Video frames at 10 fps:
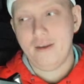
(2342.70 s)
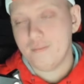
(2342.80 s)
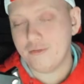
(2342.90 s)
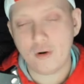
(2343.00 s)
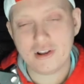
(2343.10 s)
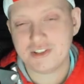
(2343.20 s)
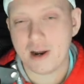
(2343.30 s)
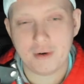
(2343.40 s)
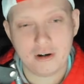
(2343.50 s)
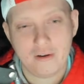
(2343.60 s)
Before the
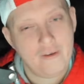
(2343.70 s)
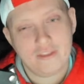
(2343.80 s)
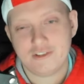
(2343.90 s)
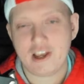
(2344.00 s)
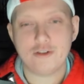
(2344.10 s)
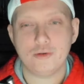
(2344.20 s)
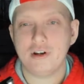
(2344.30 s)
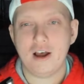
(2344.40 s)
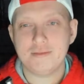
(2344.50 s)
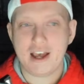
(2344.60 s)
summer, the schedule
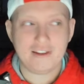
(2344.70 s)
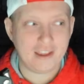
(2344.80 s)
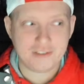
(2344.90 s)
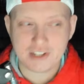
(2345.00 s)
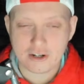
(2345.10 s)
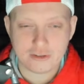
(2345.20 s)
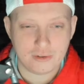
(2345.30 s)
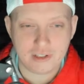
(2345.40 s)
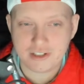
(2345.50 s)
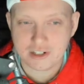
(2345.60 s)
comes out, they have the schedule
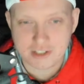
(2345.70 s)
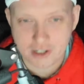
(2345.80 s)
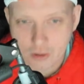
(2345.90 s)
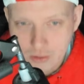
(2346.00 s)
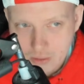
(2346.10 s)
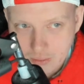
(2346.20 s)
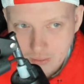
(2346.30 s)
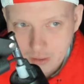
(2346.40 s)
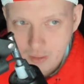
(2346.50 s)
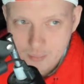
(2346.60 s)
released, and it's like, ooh,
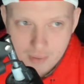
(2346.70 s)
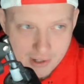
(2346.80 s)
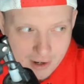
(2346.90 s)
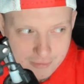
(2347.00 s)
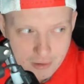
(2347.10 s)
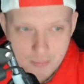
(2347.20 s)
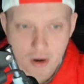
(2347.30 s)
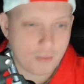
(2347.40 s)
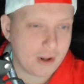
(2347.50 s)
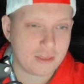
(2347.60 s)
Monday Night
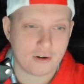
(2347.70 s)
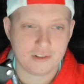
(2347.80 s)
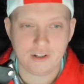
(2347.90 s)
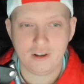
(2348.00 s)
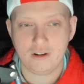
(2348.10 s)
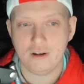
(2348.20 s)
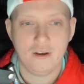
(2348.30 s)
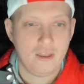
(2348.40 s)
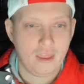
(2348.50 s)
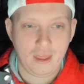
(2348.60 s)
Football, Week 13,
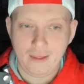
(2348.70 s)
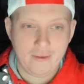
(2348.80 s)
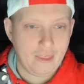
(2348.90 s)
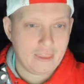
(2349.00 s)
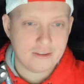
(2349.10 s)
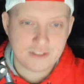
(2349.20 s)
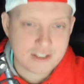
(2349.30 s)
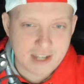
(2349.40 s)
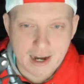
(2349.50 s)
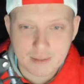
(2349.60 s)

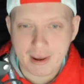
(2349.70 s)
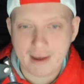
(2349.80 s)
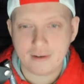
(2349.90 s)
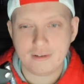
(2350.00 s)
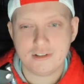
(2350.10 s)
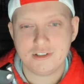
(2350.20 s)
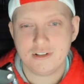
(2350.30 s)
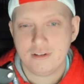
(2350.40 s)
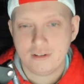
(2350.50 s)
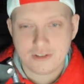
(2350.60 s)
Cincinnati Bengals,
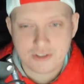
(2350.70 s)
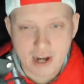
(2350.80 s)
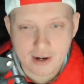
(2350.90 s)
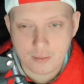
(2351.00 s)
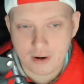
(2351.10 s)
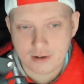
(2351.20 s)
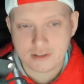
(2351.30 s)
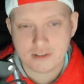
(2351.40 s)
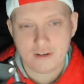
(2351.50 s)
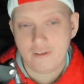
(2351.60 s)

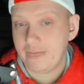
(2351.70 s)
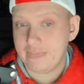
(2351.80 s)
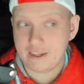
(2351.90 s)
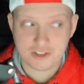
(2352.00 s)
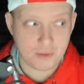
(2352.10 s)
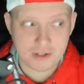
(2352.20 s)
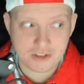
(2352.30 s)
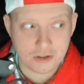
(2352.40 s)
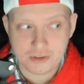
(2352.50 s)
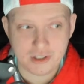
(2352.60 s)
Jaguars. These could be
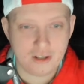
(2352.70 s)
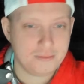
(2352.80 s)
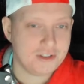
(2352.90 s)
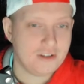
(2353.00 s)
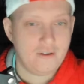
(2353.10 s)
two teams.